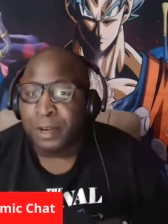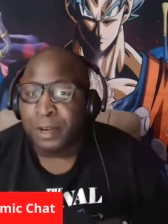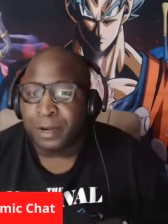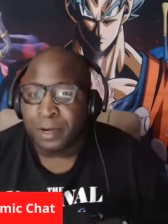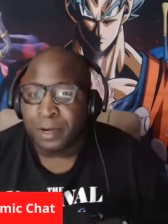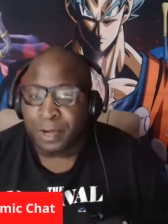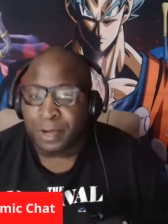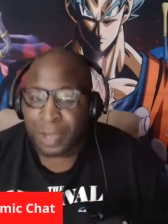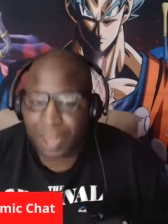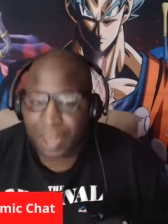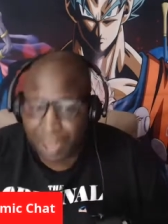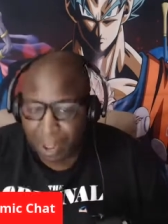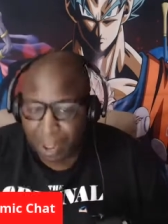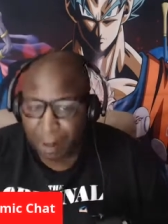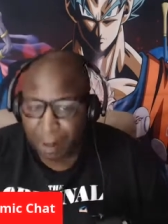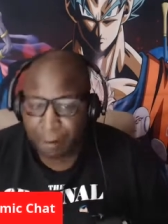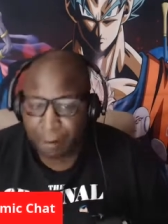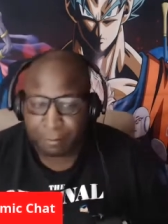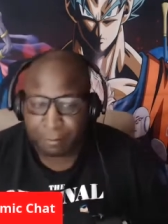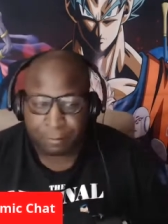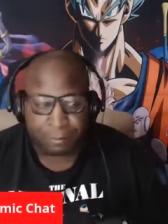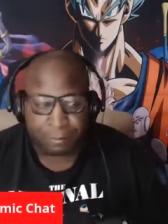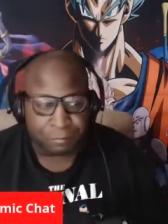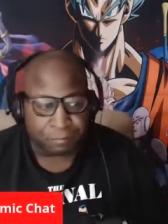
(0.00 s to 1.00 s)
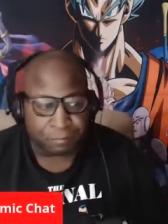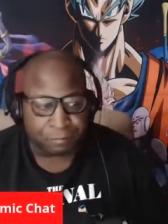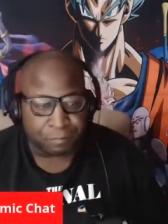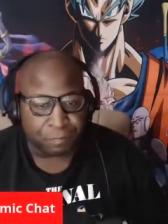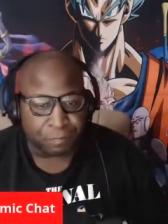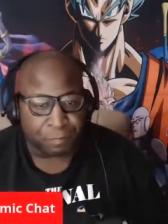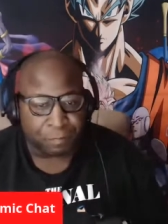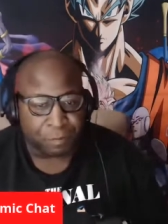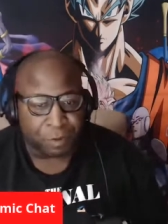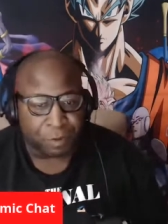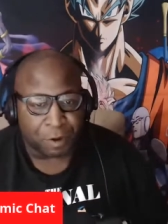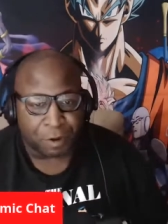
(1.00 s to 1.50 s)
Now,
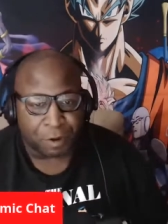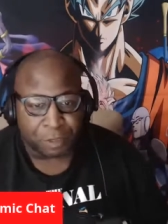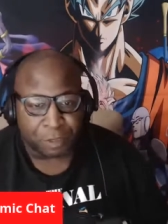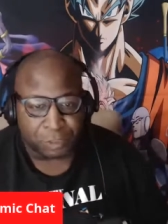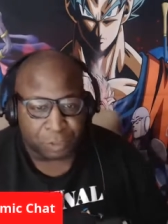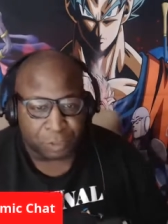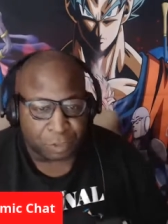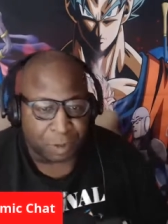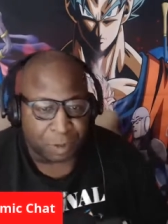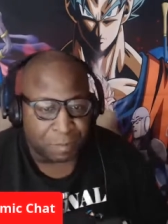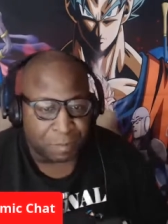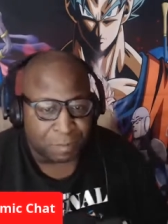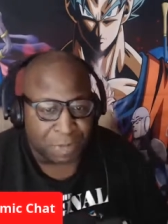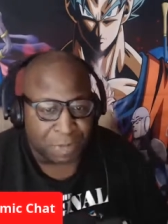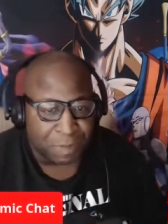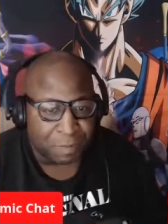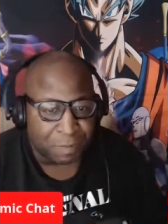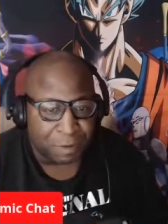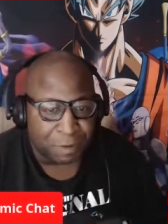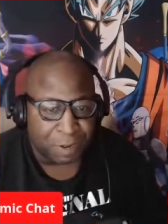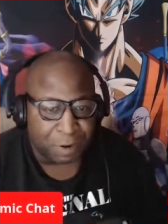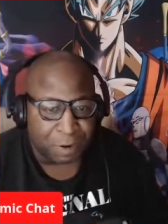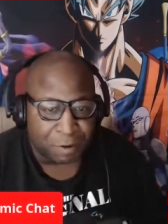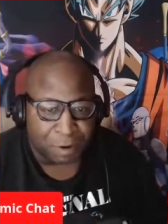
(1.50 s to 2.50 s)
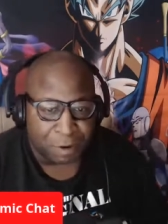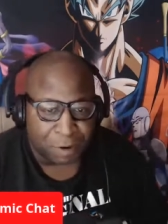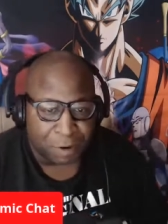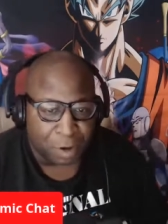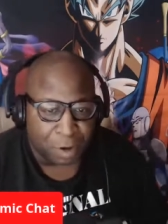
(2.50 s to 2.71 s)
there are some people that are in